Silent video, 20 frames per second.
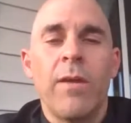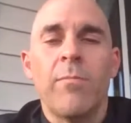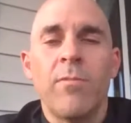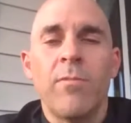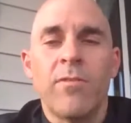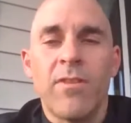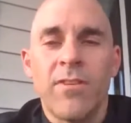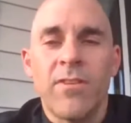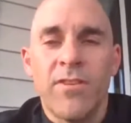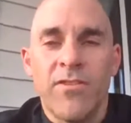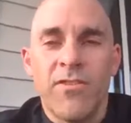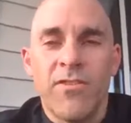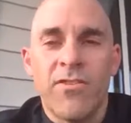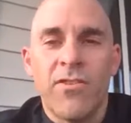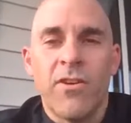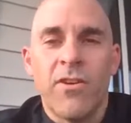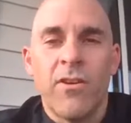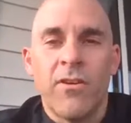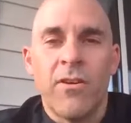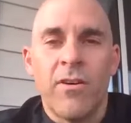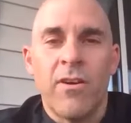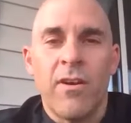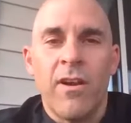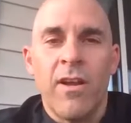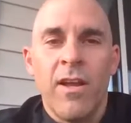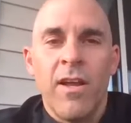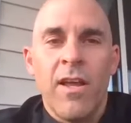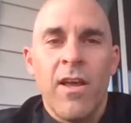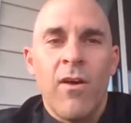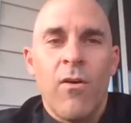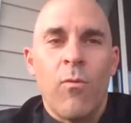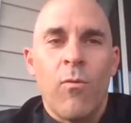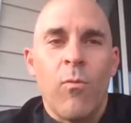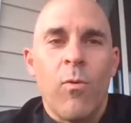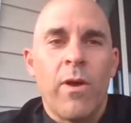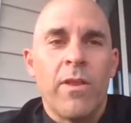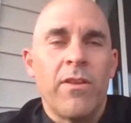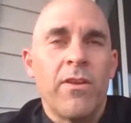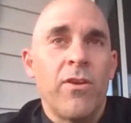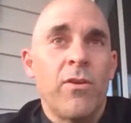Are you able to
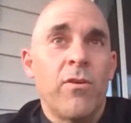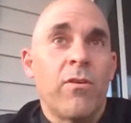discern